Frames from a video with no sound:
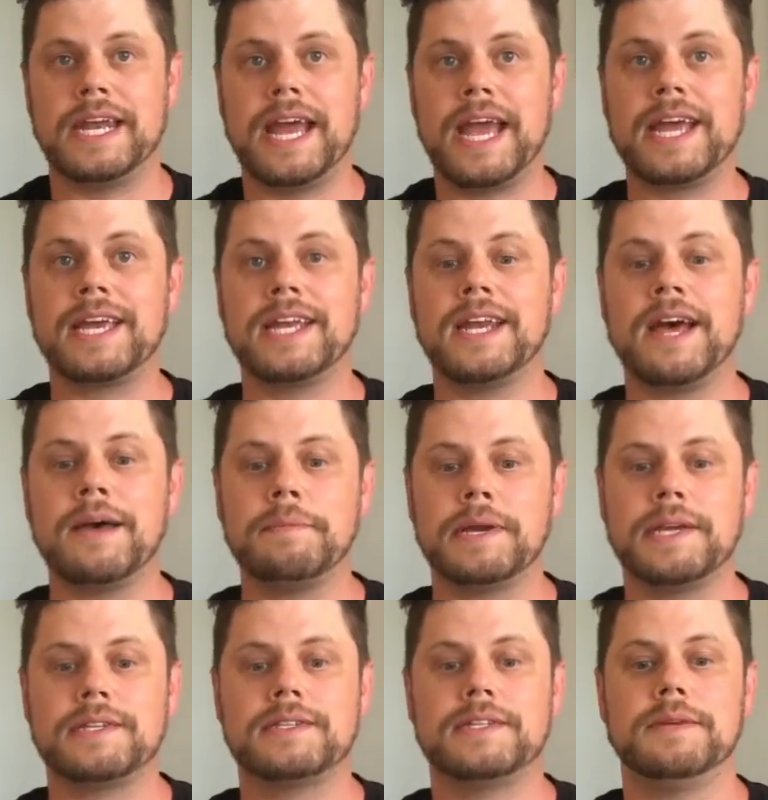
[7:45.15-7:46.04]

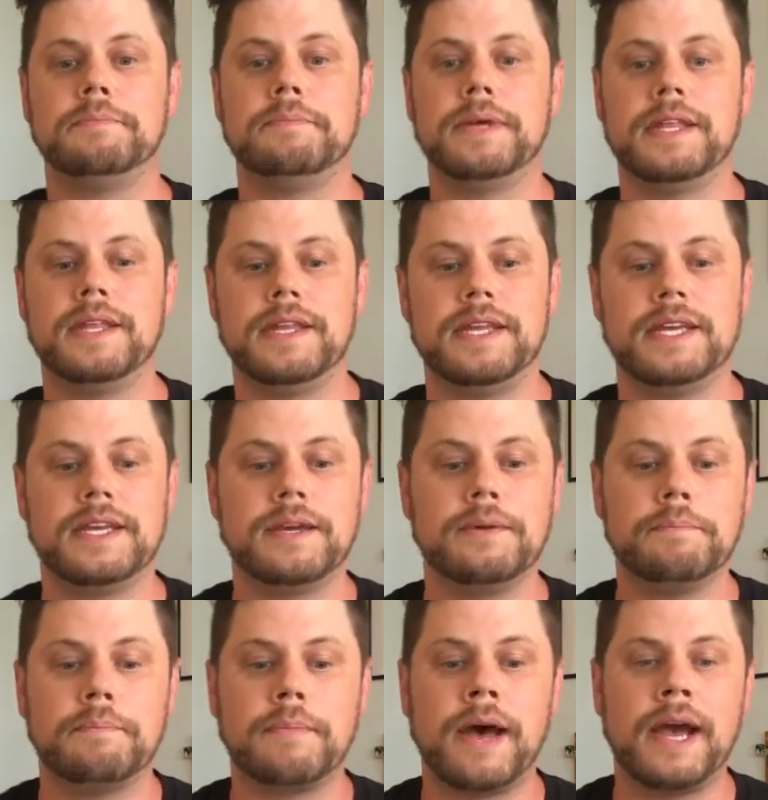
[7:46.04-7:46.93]
economic stability
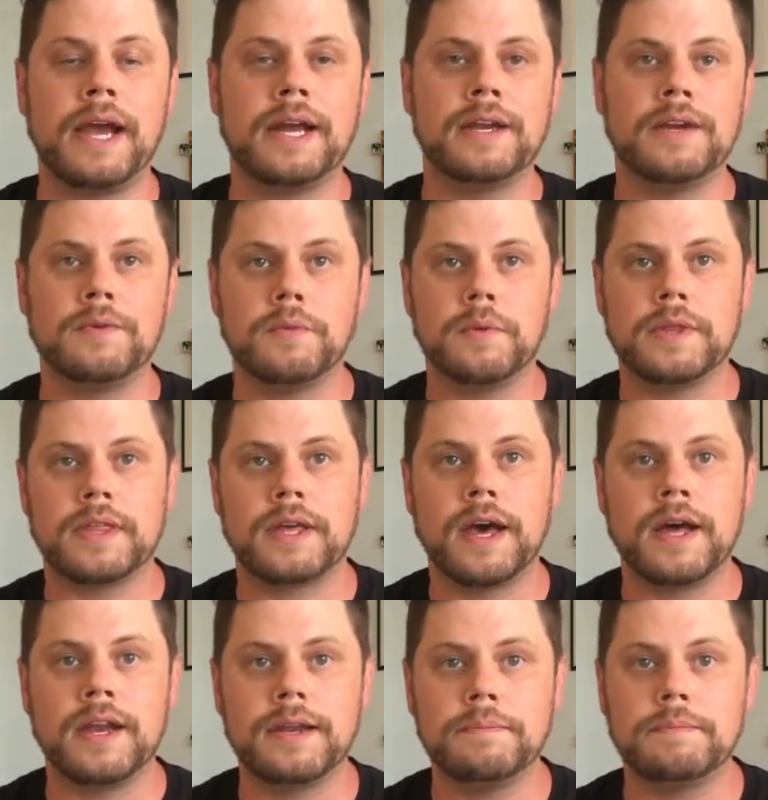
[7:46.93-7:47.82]
combined with
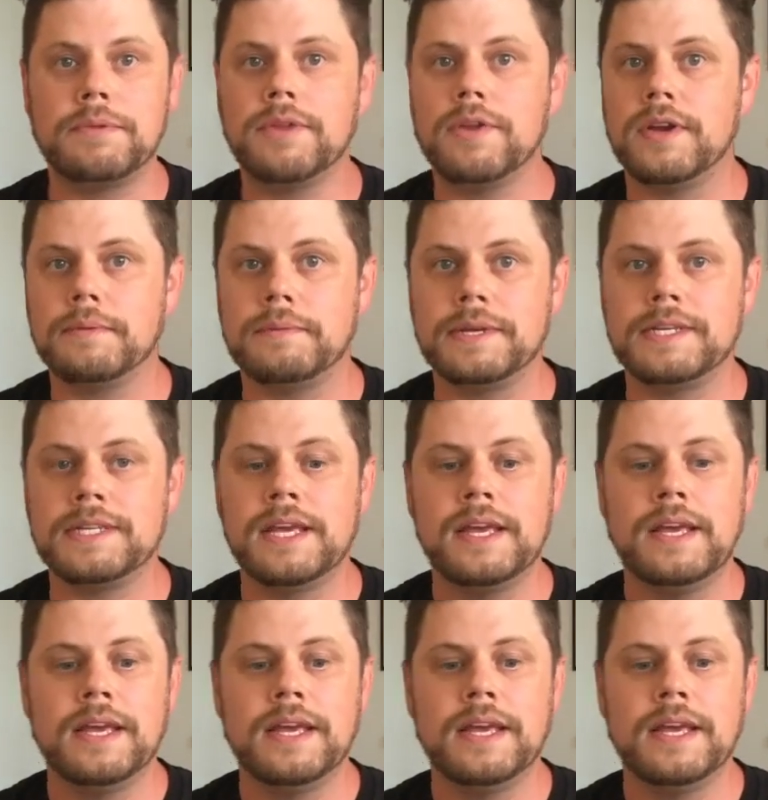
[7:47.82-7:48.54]
unemployment